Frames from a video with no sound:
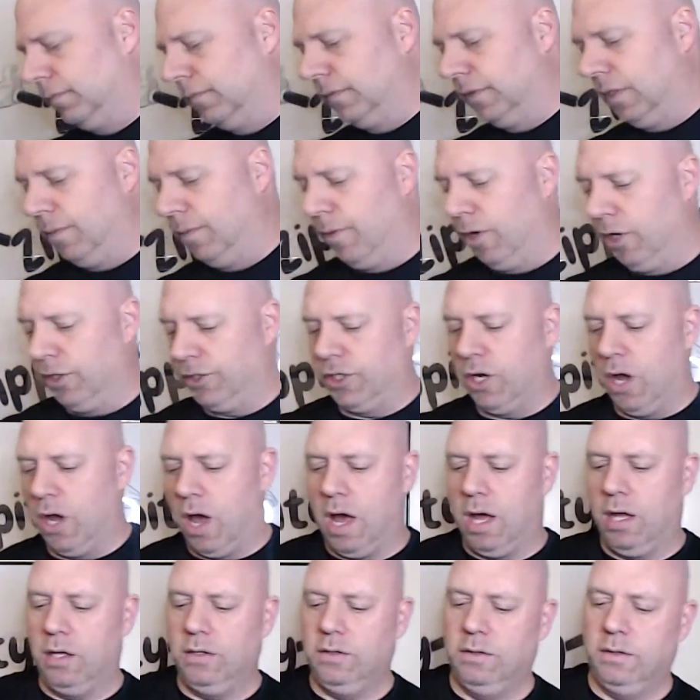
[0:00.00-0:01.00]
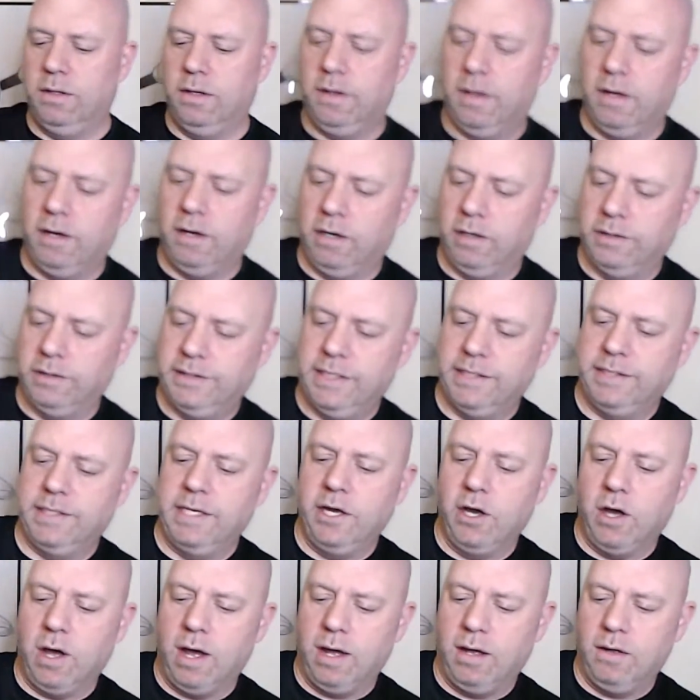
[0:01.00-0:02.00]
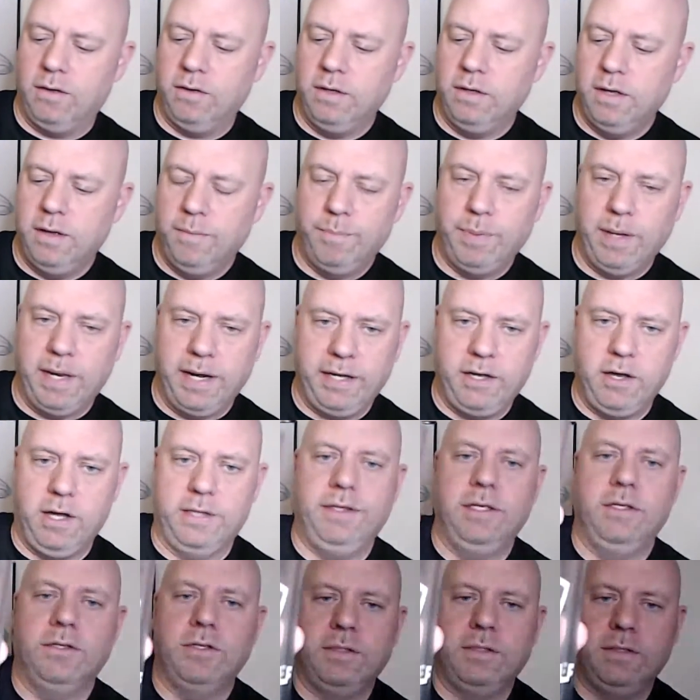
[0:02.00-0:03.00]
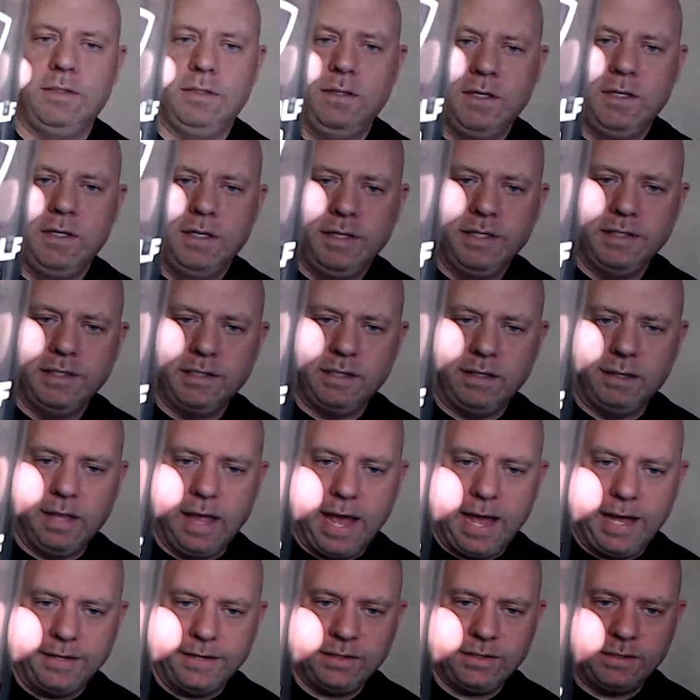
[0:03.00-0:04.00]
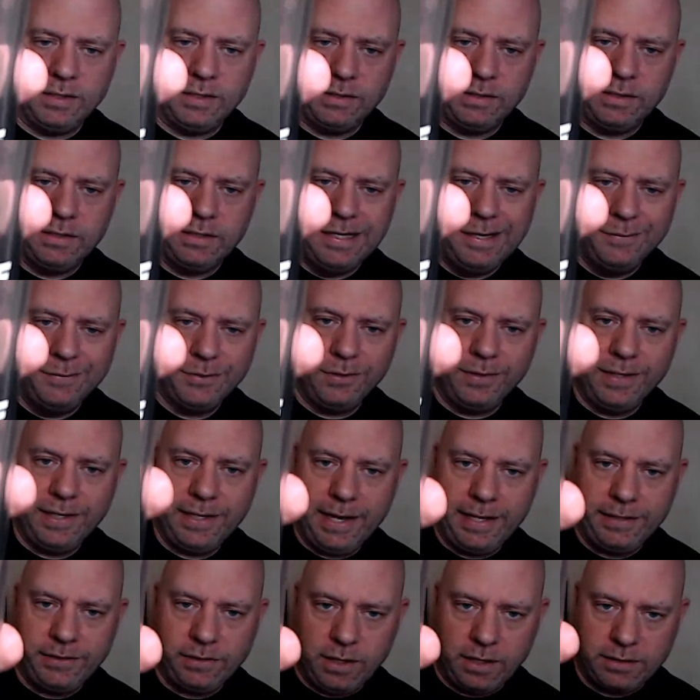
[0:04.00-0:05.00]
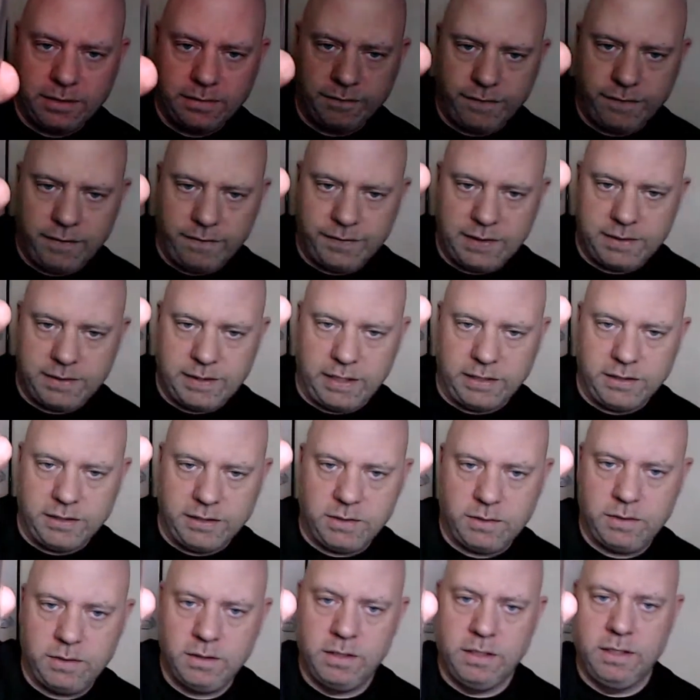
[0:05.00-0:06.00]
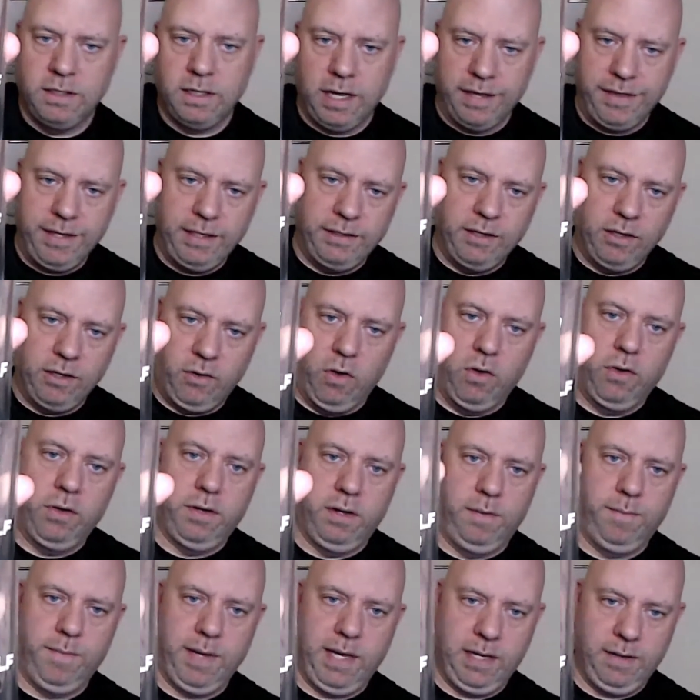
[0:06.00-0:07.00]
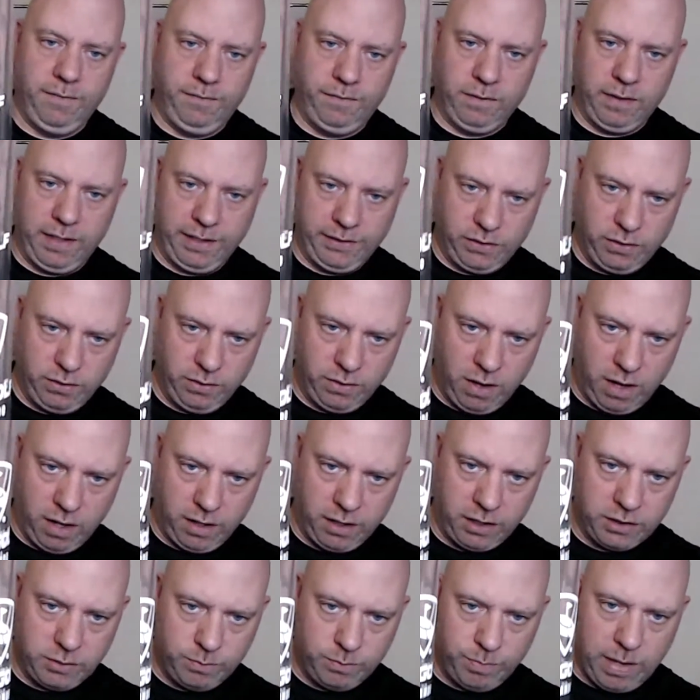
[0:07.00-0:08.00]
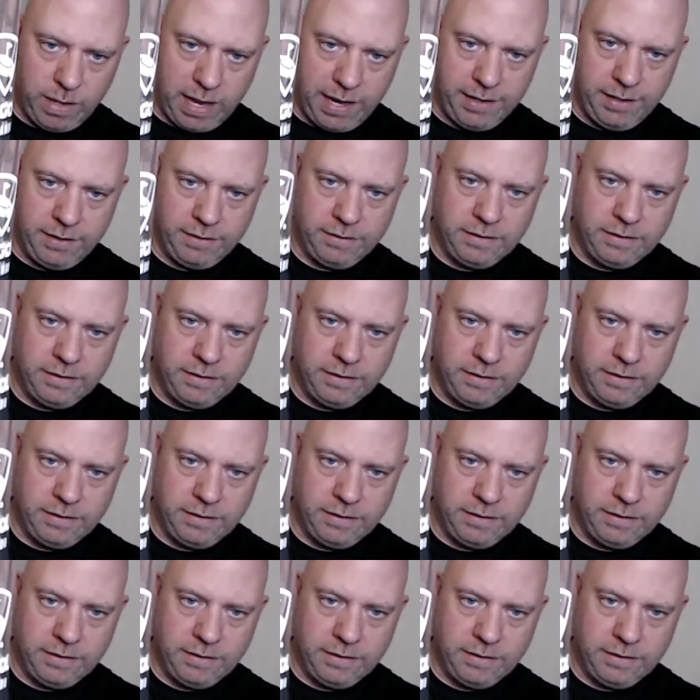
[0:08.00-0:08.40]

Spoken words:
merch haul or Disney haul, but I got this glass because it's only $8.50. I think Nicole could have made it for like $2, but